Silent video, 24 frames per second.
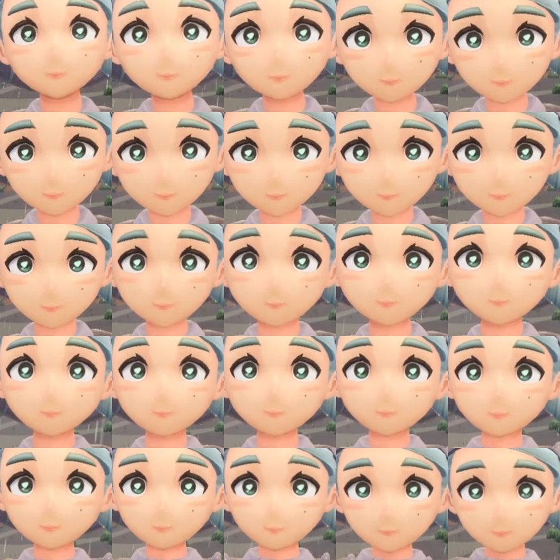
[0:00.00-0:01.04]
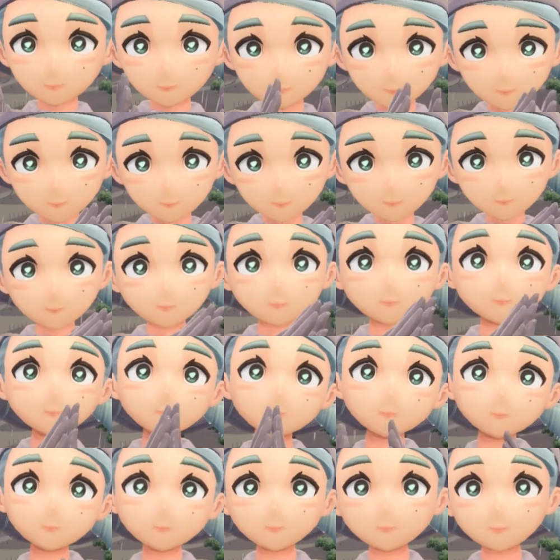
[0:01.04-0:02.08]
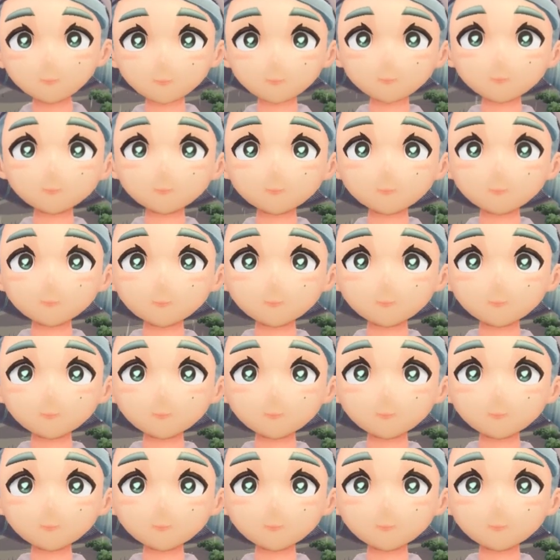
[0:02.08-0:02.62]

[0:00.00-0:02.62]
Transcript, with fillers: I'm on duty as the leader of the Cortondo gym.